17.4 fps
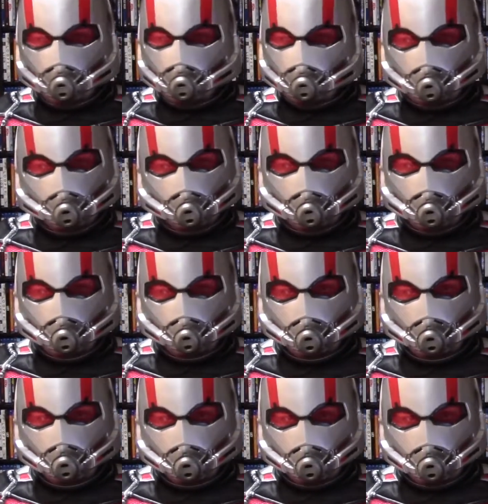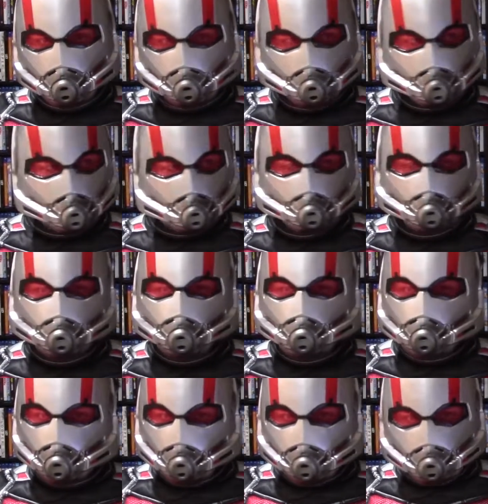Play 2019 is one of the
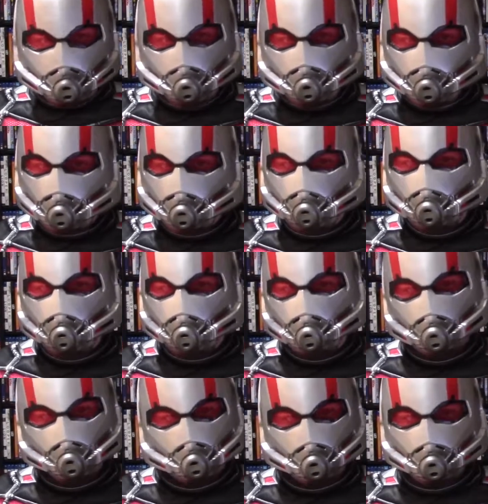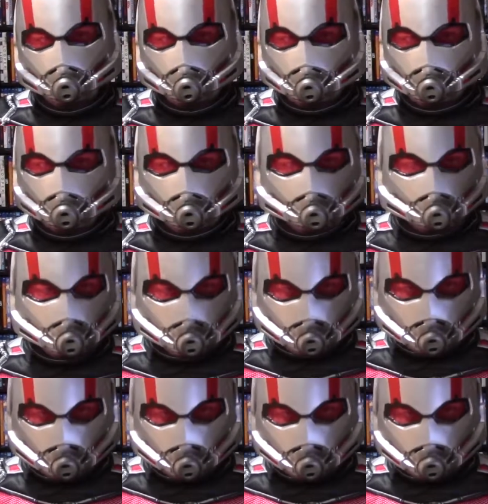most fun times I had at the theater this